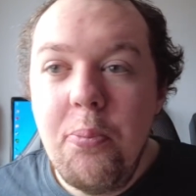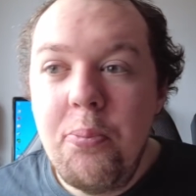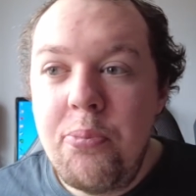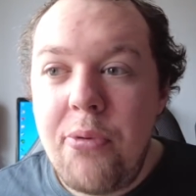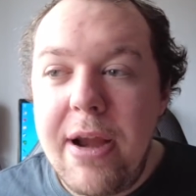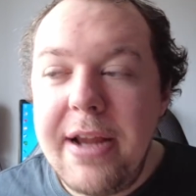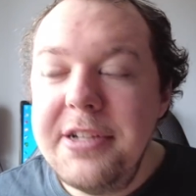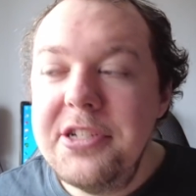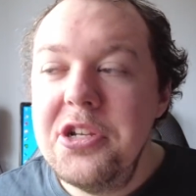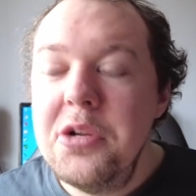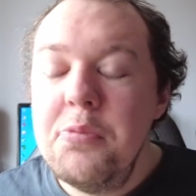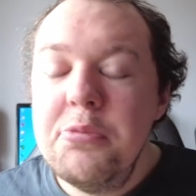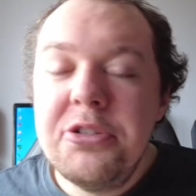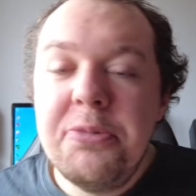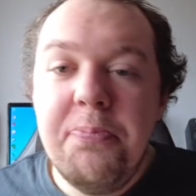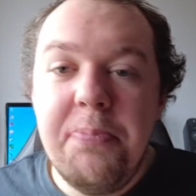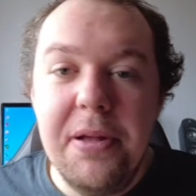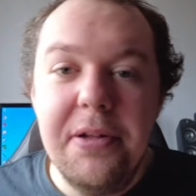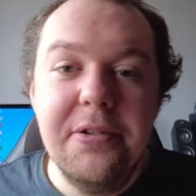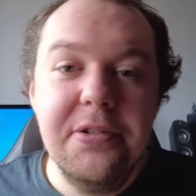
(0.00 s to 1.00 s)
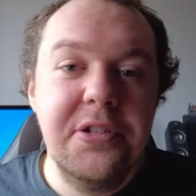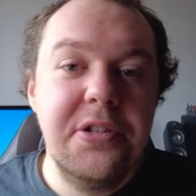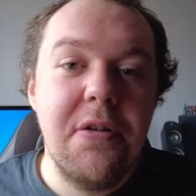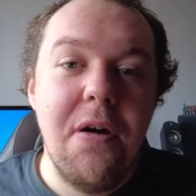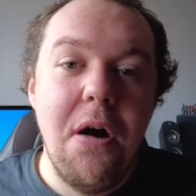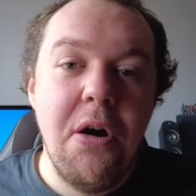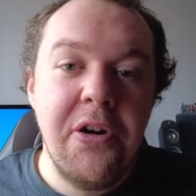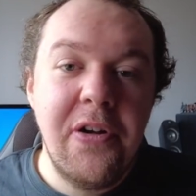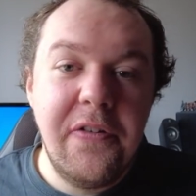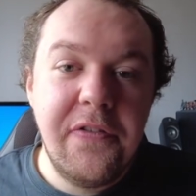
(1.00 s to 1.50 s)
Brexit was built
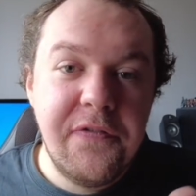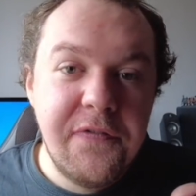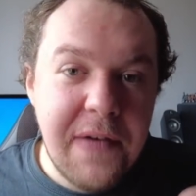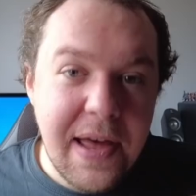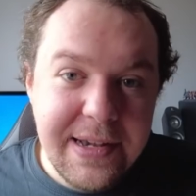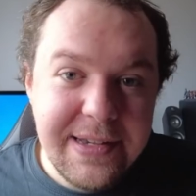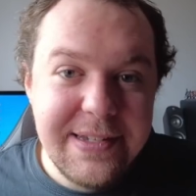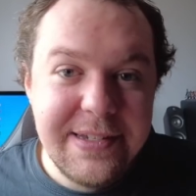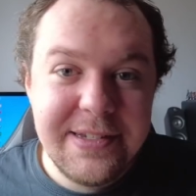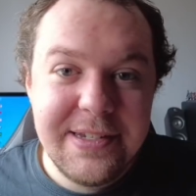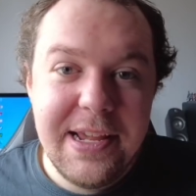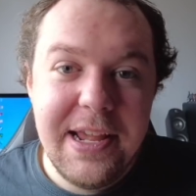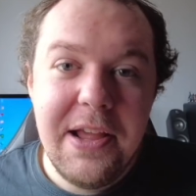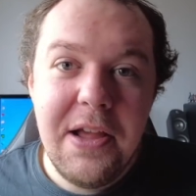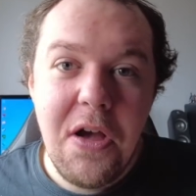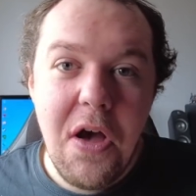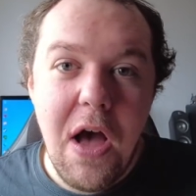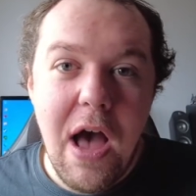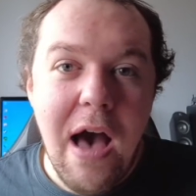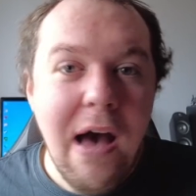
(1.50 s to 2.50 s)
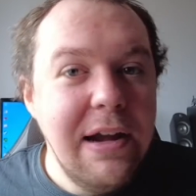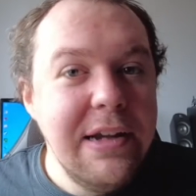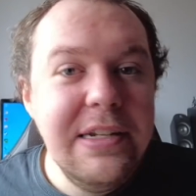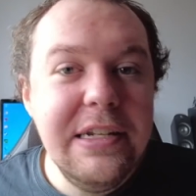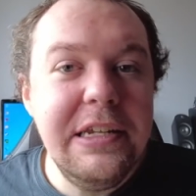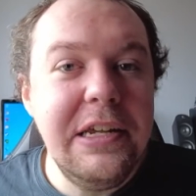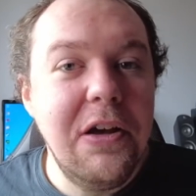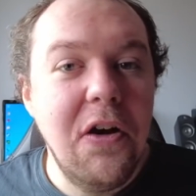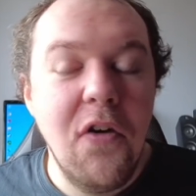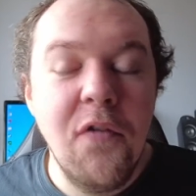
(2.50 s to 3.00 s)
on a fantasy
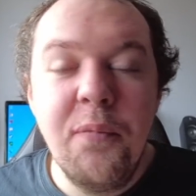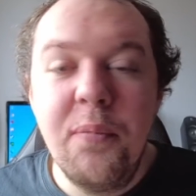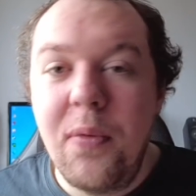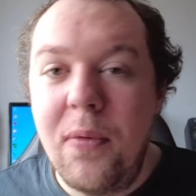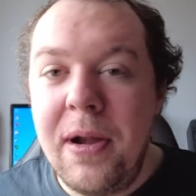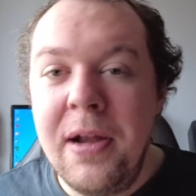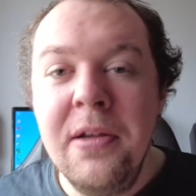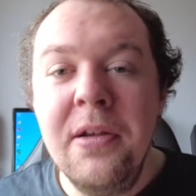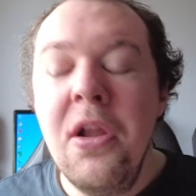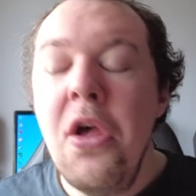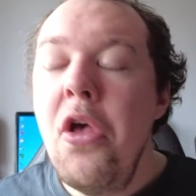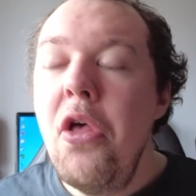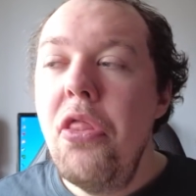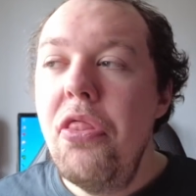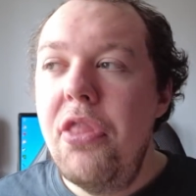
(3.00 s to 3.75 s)
idea of Britain